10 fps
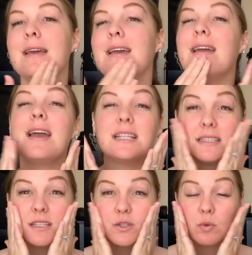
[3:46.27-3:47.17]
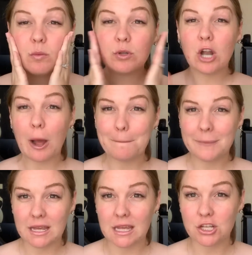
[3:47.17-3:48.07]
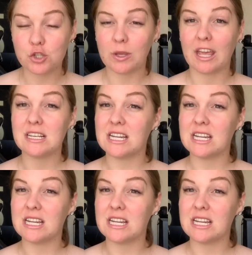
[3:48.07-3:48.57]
And since we will not be doing an